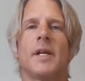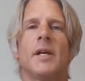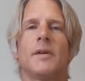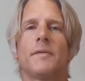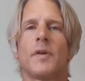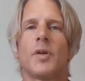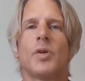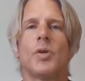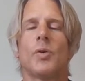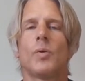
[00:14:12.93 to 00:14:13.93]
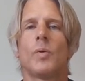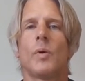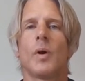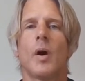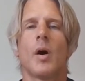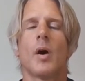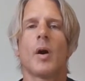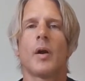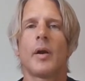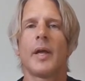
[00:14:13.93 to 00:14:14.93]
if you
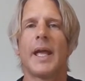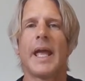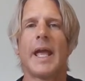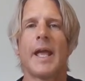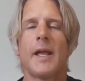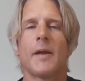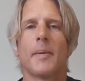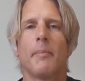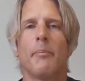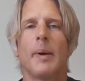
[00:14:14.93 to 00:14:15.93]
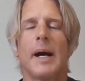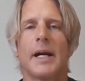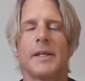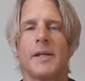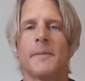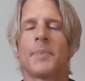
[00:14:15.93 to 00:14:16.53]
are a body.